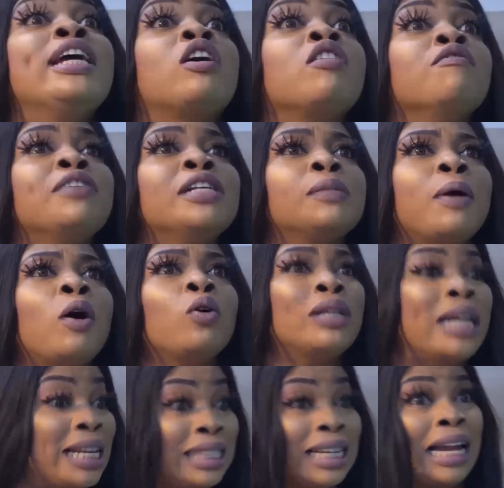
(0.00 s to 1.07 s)
he convince my uncle
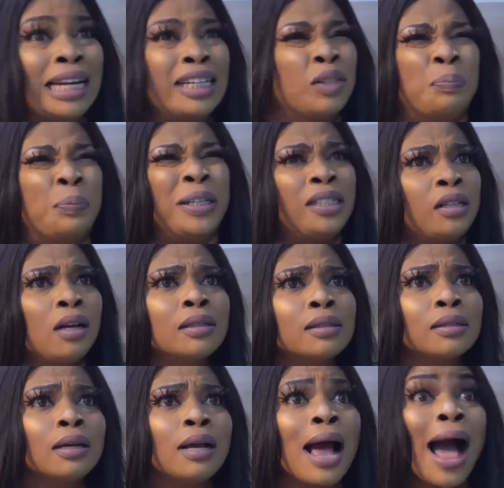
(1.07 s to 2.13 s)
that he's Alex
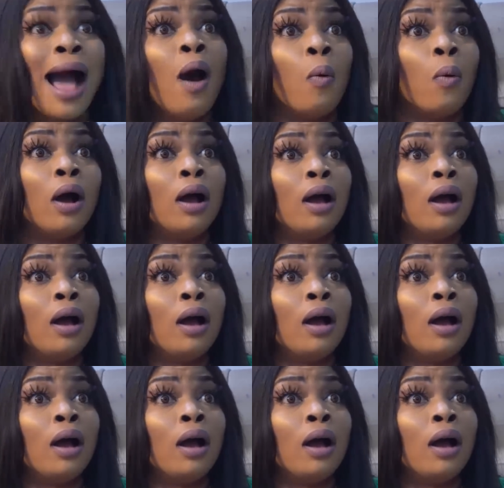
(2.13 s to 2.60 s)
Prescott? How?